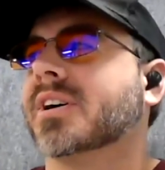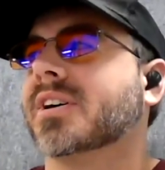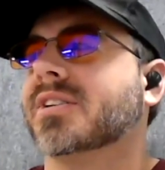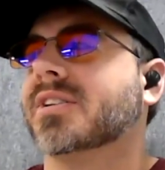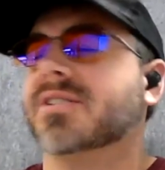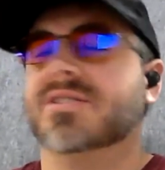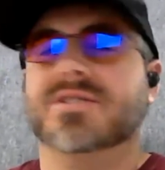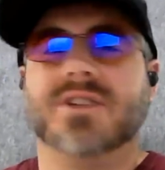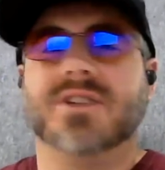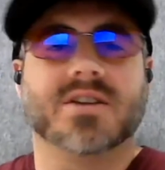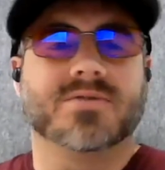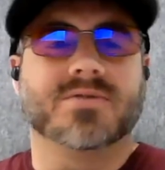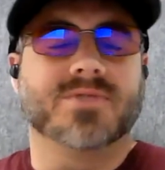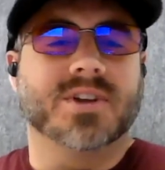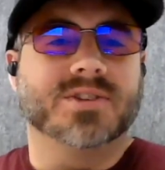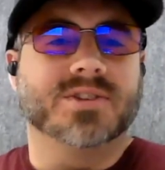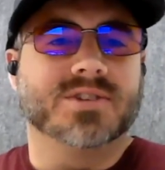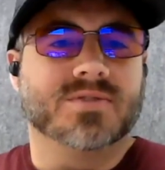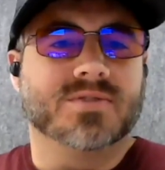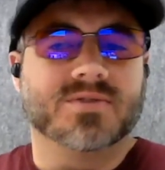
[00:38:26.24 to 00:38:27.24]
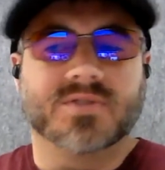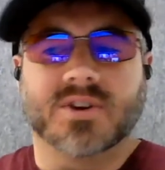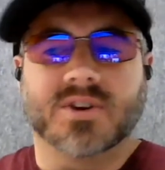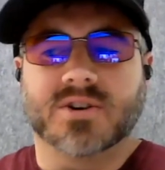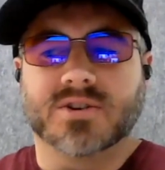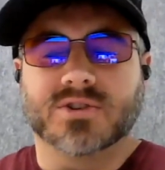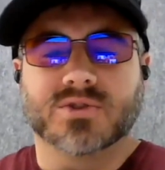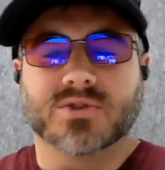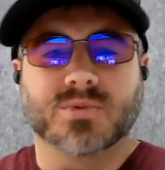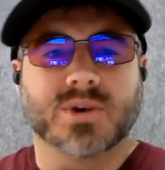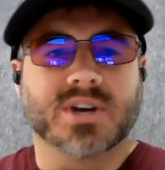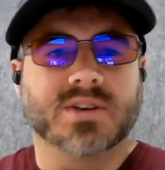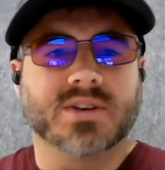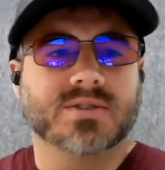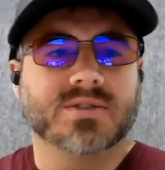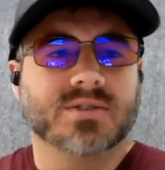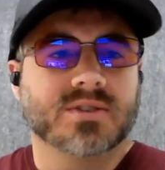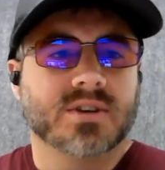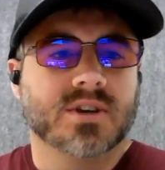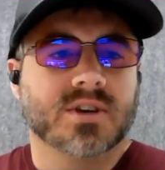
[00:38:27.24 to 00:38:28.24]
non-offensive in various
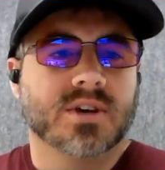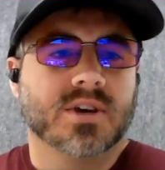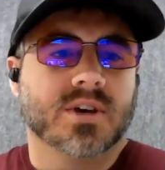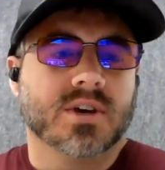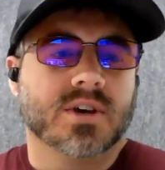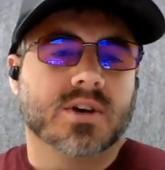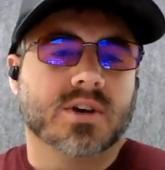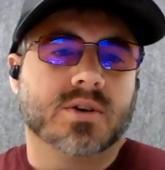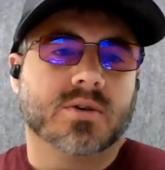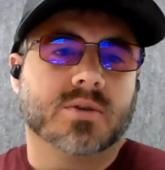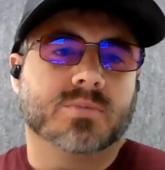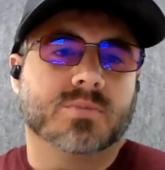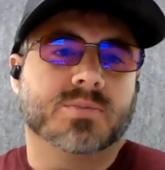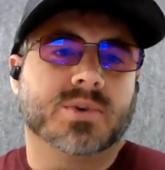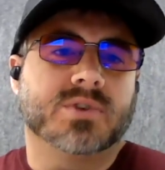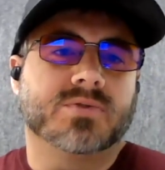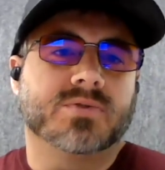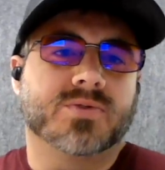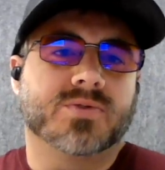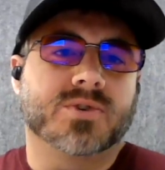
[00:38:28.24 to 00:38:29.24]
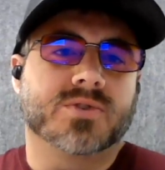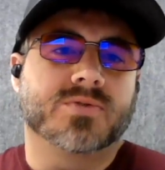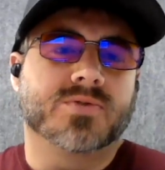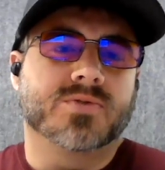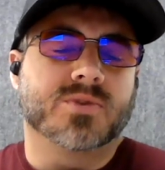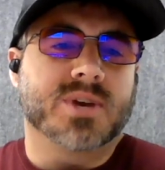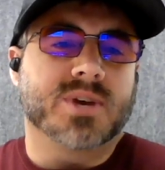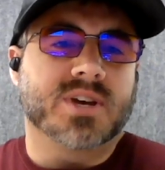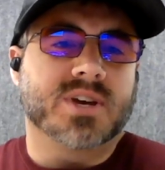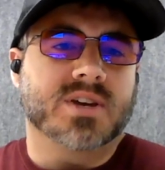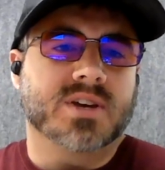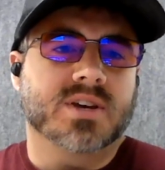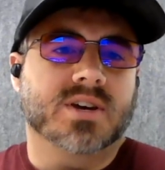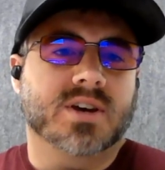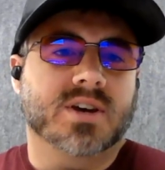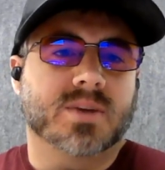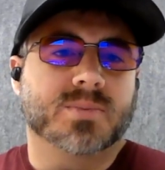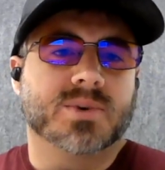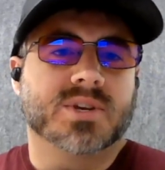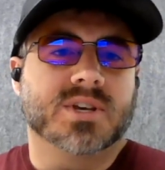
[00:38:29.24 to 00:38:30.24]
ways. But for making a
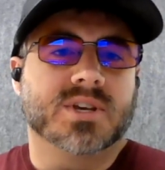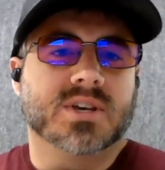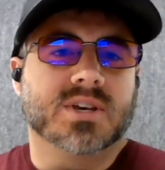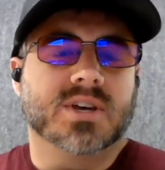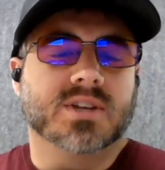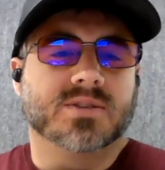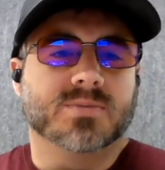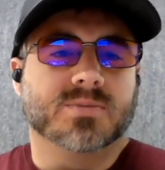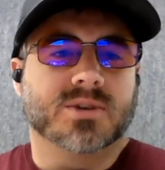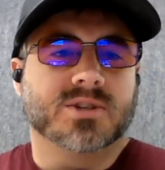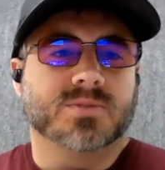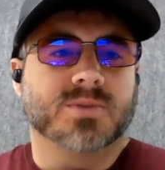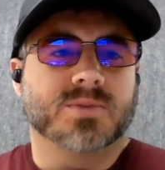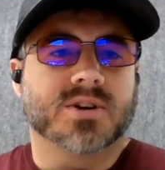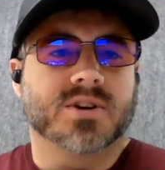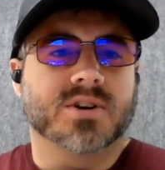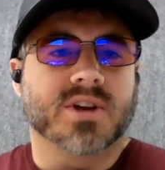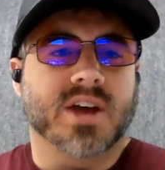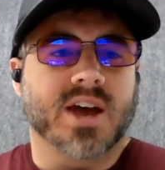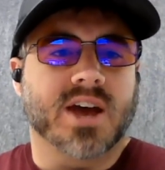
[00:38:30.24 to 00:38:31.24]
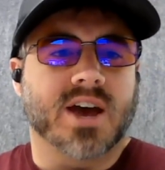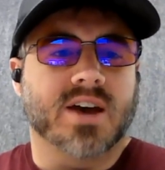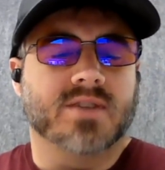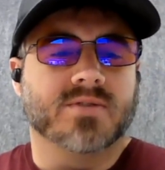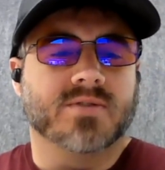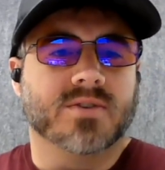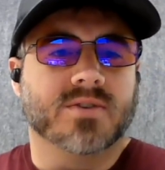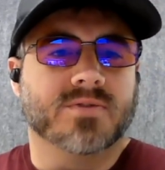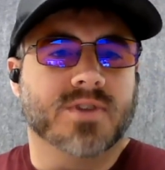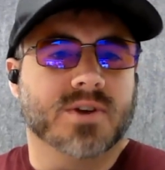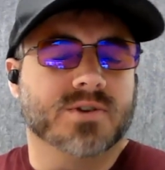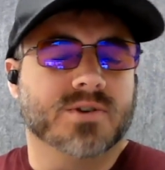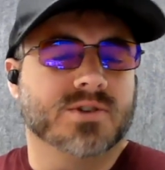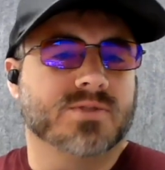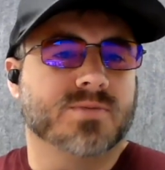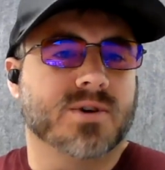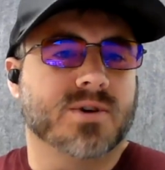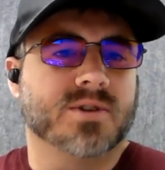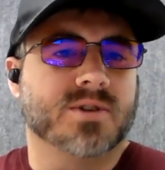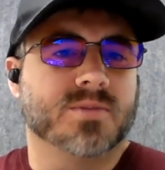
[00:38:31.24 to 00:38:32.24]
company, it's much better to have a very
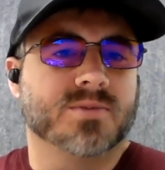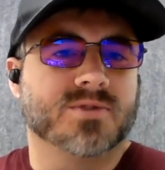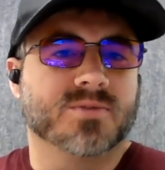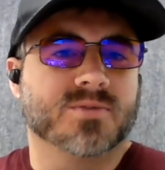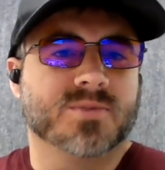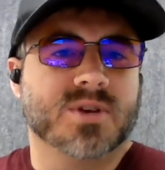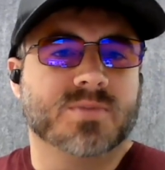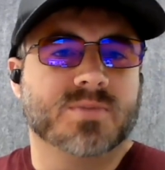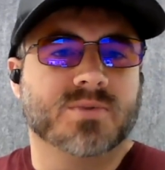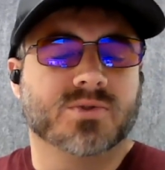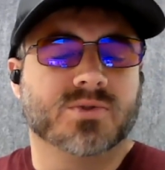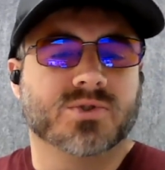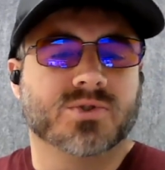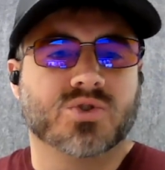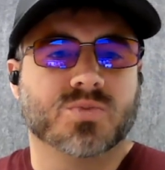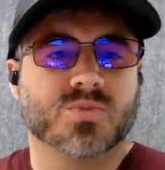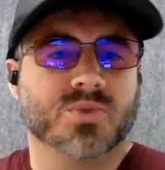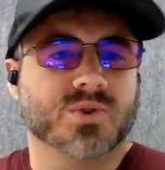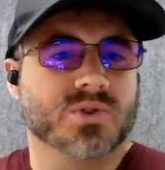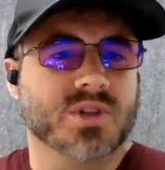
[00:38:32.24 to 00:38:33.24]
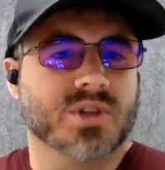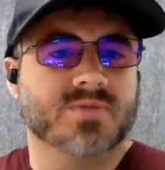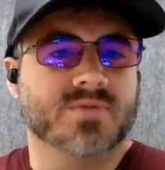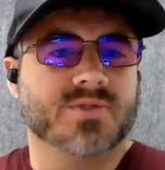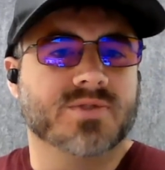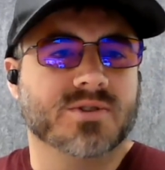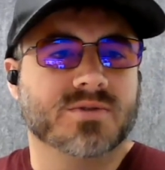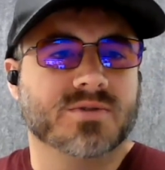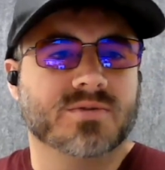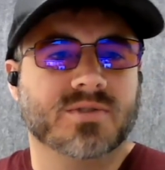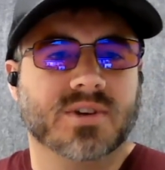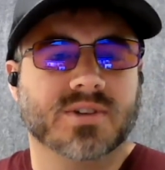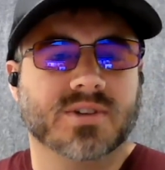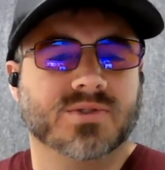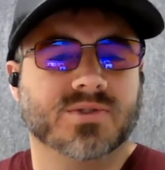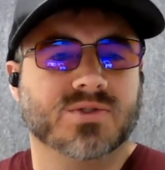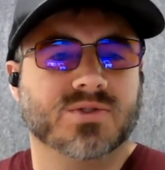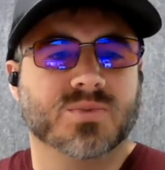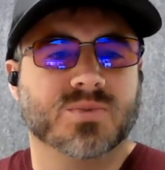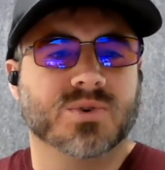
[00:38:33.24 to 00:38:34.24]
small number of people super love you and
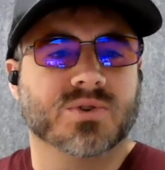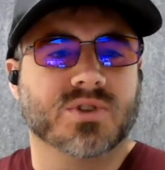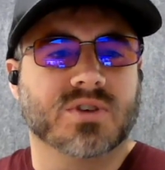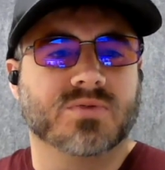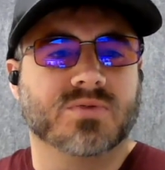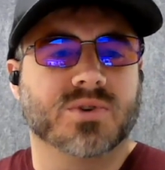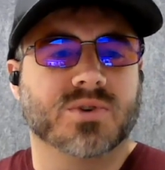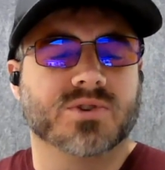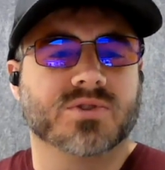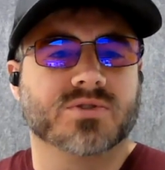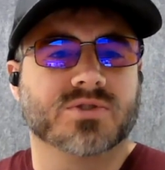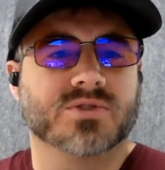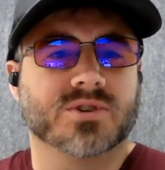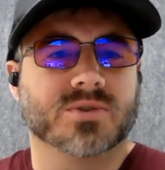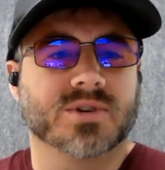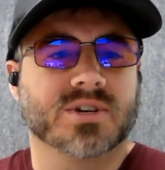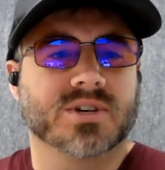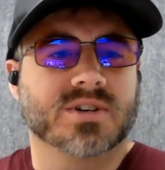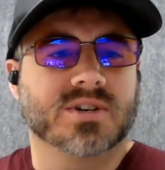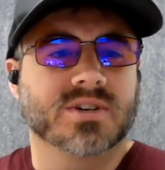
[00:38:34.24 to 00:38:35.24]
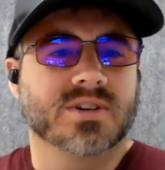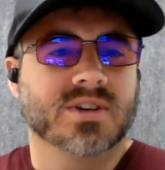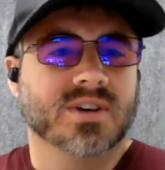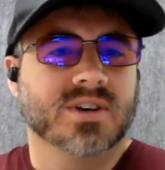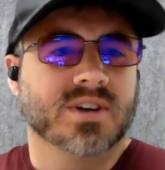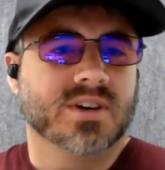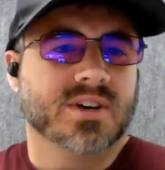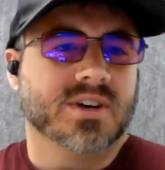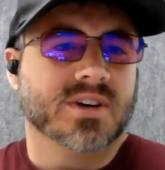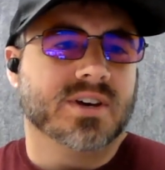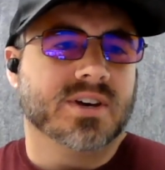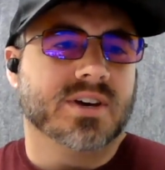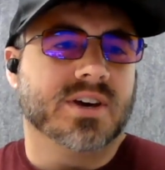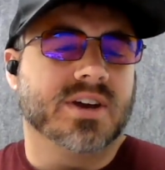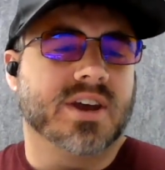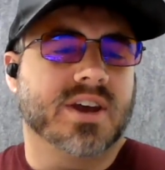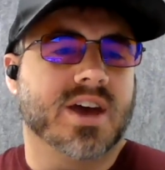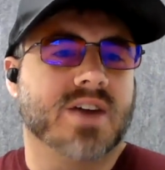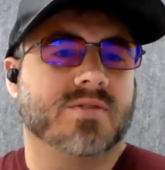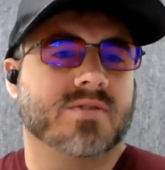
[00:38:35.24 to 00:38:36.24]
super love what you're doing
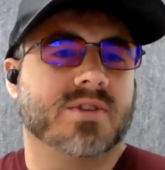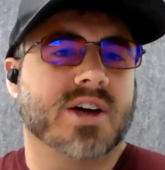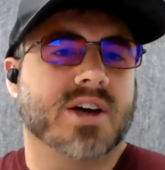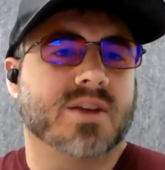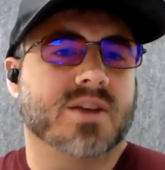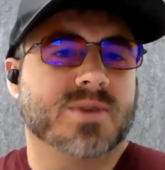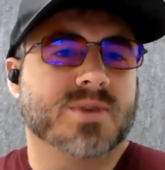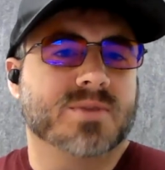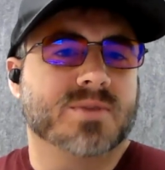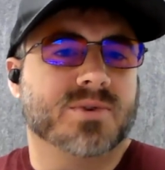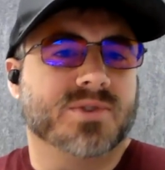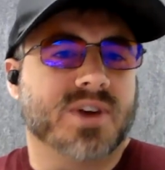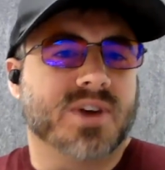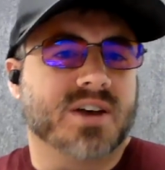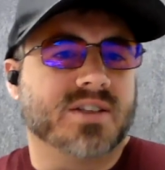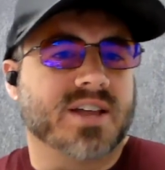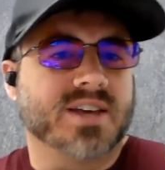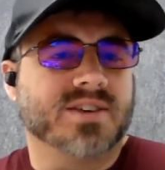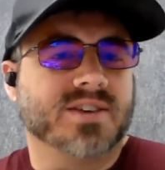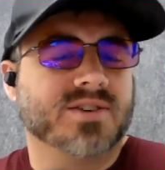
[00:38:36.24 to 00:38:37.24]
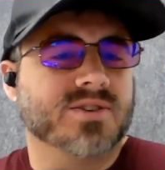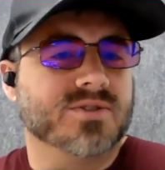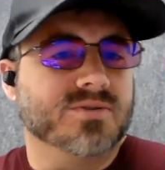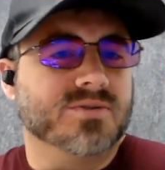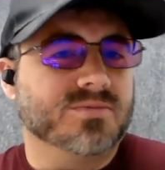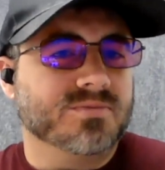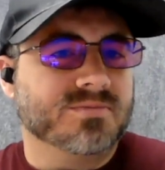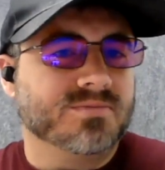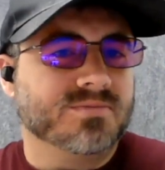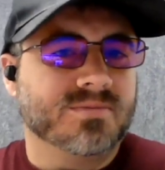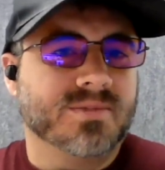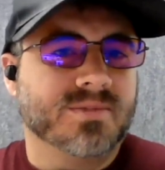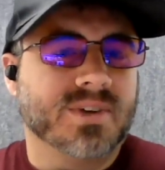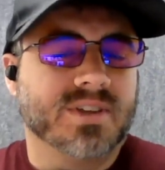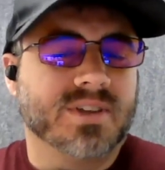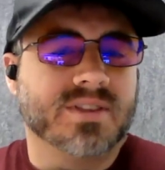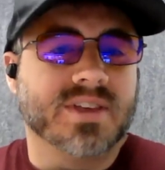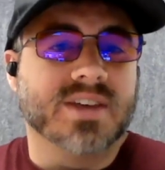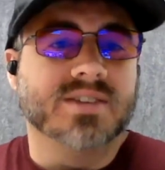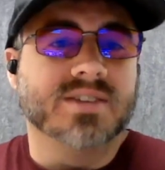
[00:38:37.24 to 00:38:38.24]
and have a lot of people not like you
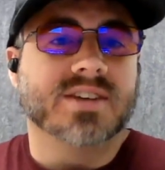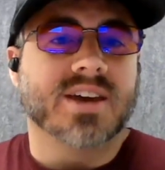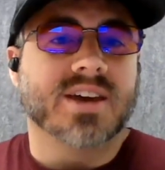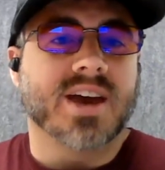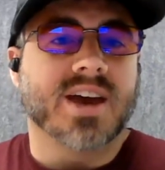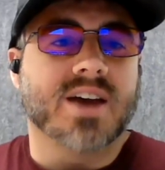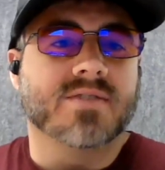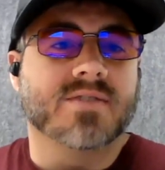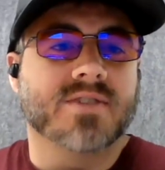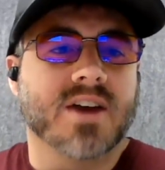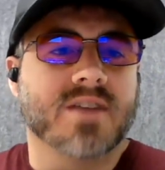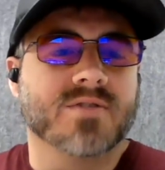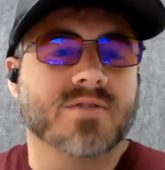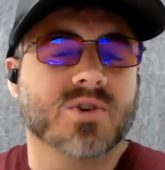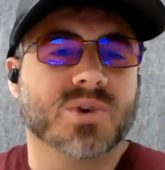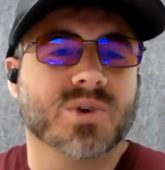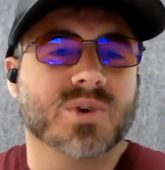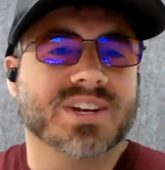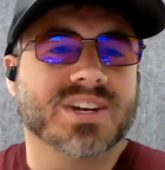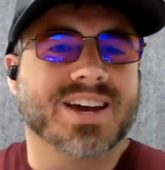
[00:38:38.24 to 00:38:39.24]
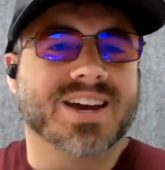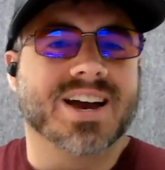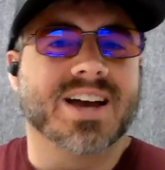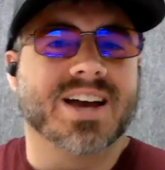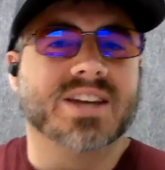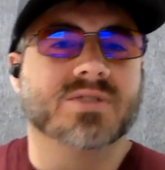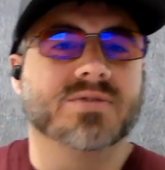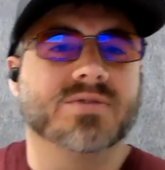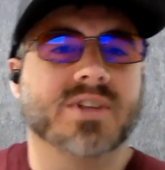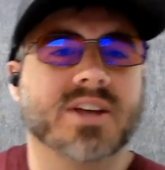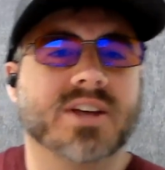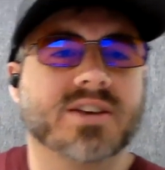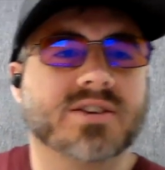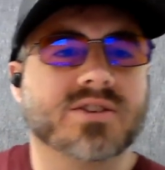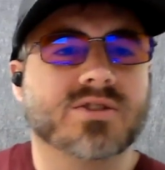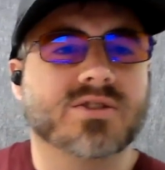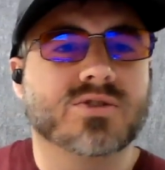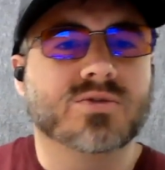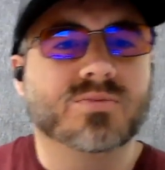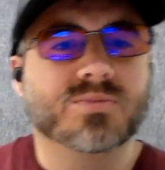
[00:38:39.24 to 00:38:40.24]
than to have everyone kind of like
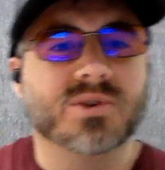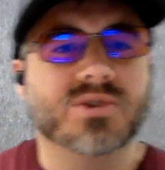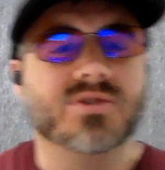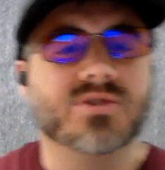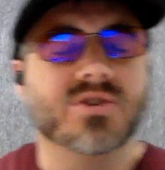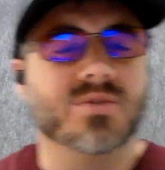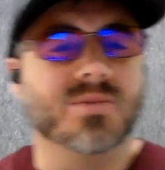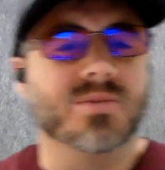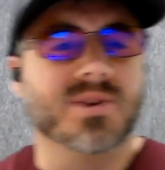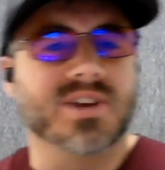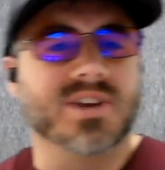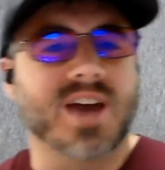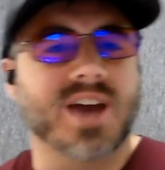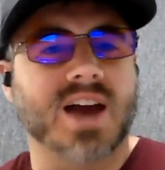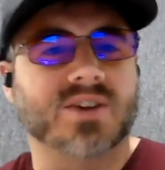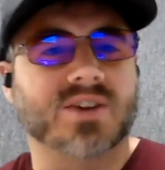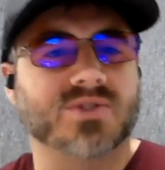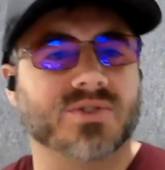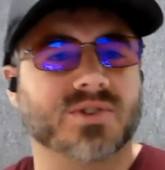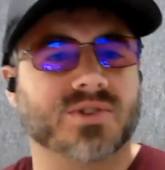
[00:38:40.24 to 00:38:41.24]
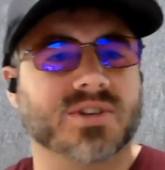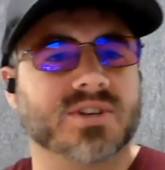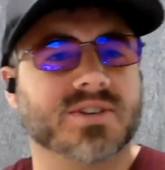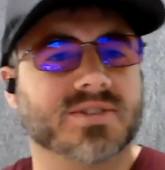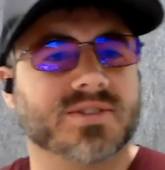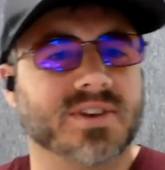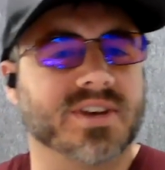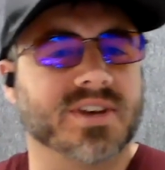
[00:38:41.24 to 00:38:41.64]
you, but nobody actually is